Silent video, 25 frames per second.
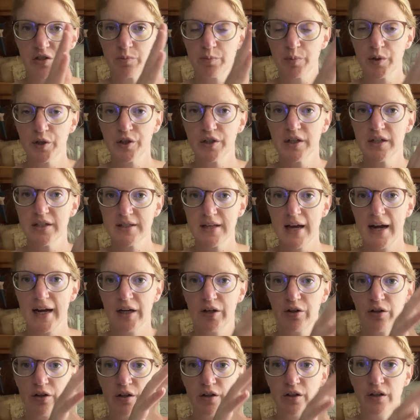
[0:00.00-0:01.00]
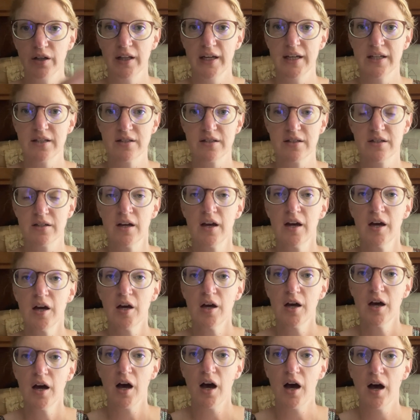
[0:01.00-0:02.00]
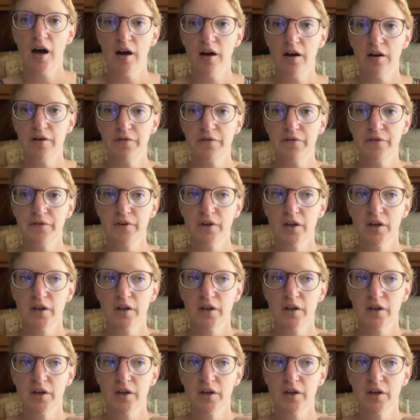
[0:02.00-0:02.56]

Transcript: per designer, list of